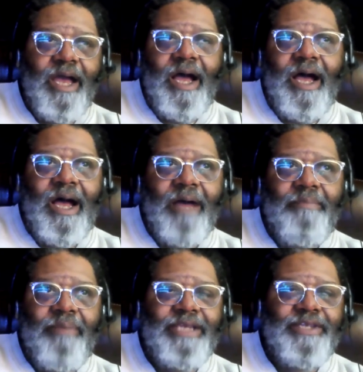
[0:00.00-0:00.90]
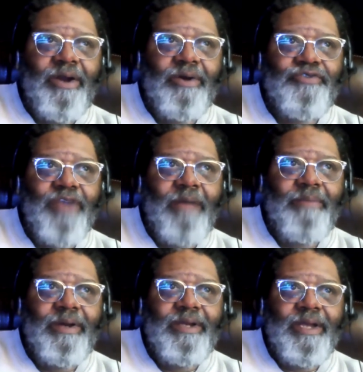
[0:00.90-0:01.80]
uh, brings their own
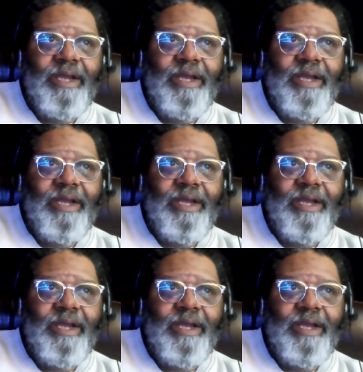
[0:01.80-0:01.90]
trauma,